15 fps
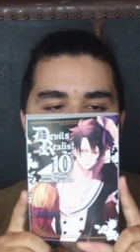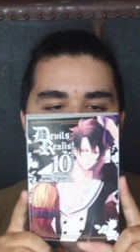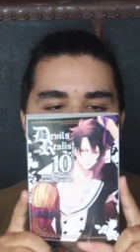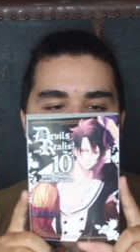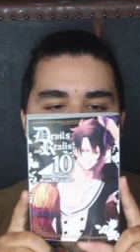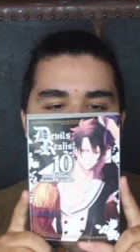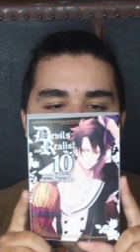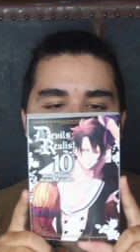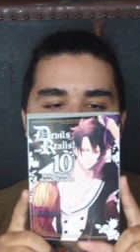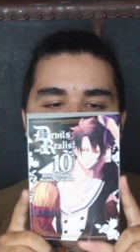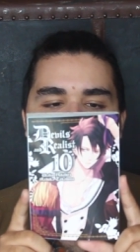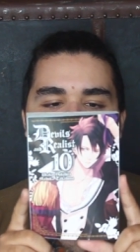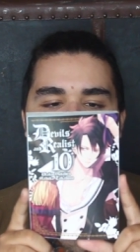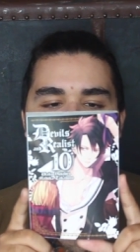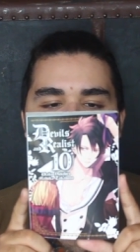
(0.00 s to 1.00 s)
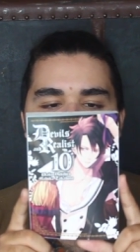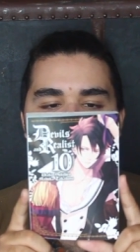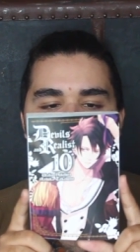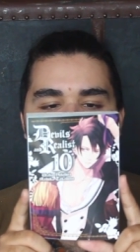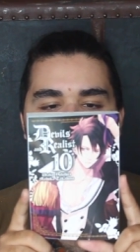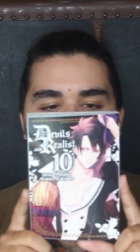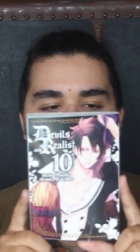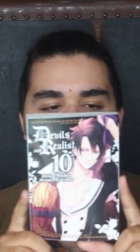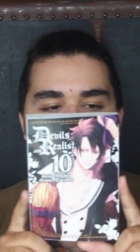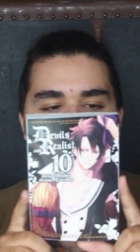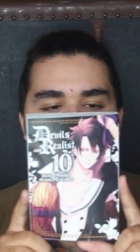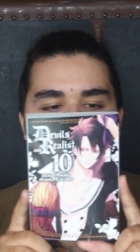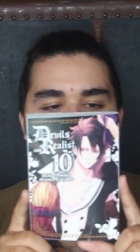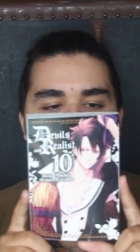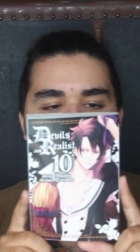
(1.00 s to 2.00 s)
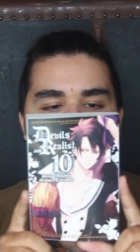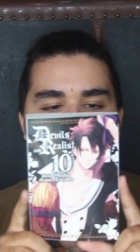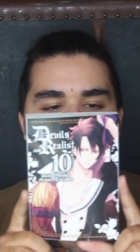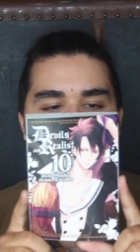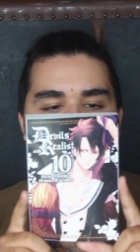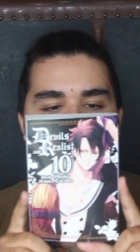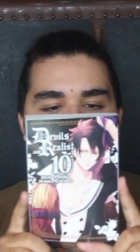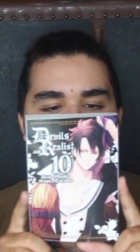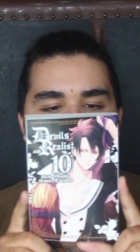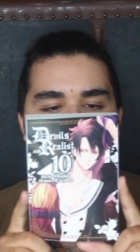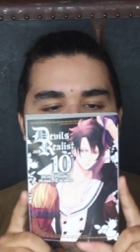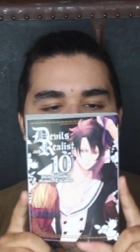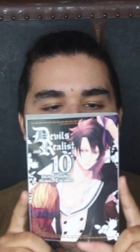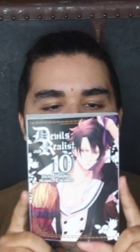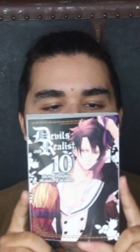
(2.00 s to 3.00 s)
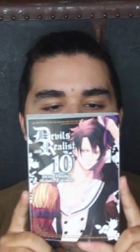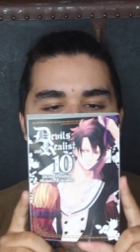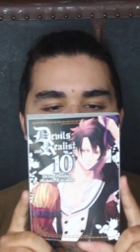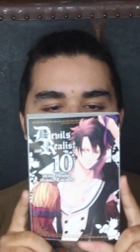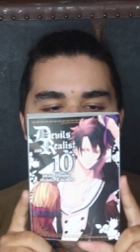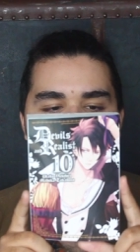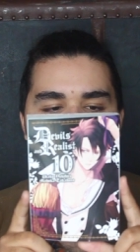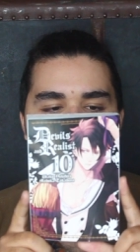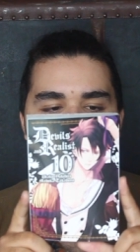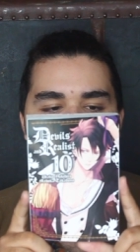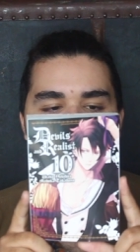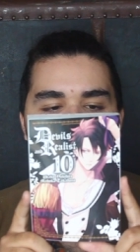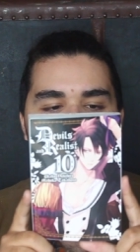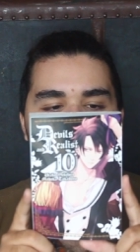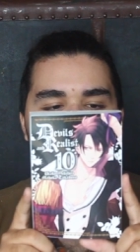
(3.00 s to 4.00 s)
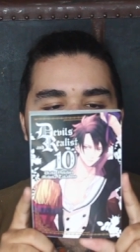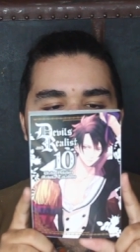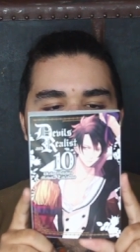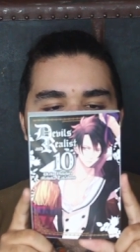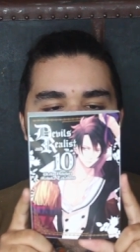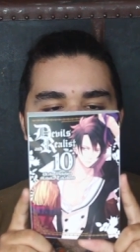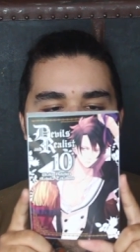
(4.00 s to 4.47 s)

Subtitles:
servant nearing the end of his life, will Detalion have any choice but to